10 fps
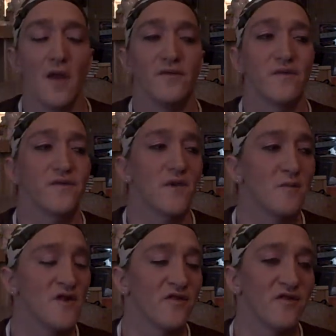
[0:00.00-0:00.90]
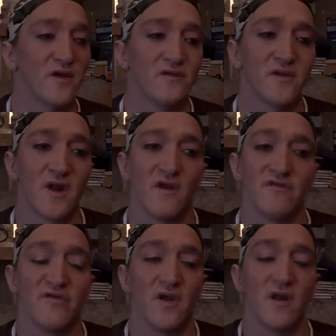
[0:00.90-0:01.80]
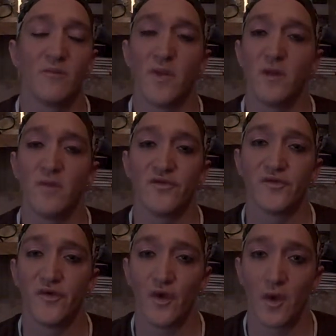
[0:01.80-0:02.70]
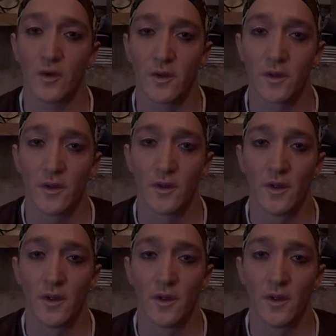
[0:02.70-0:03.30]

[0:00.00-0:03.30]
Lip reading: and some of the things that I've said have been mistook.